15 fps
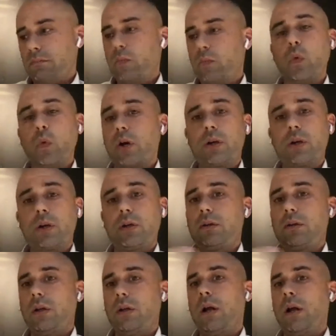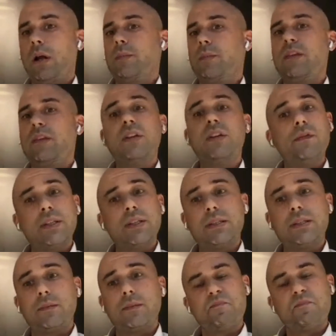work, even
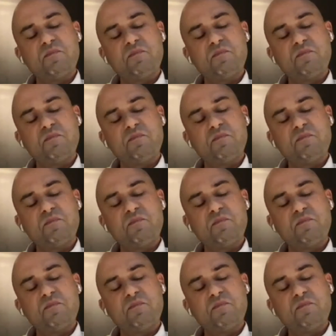if